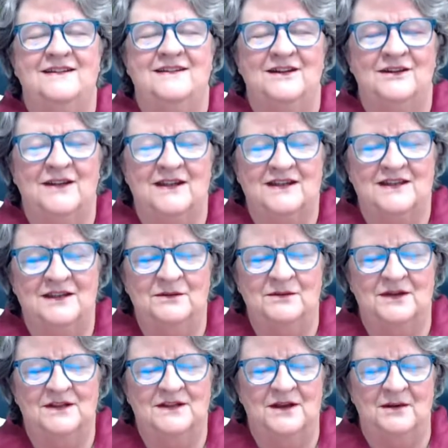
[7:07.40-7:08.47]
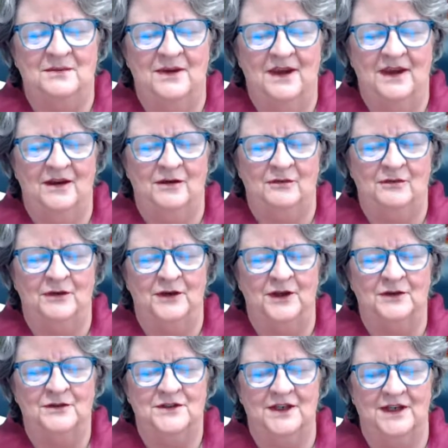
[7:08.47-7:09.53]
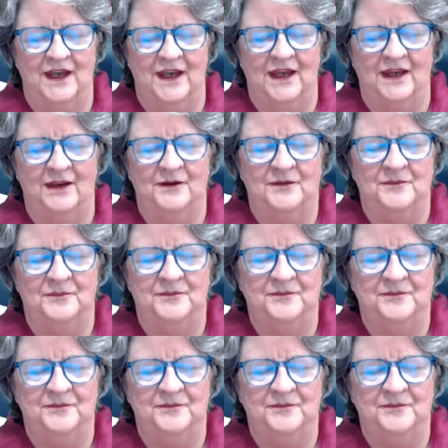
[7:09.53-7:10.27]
So let's see what's coming here for you today.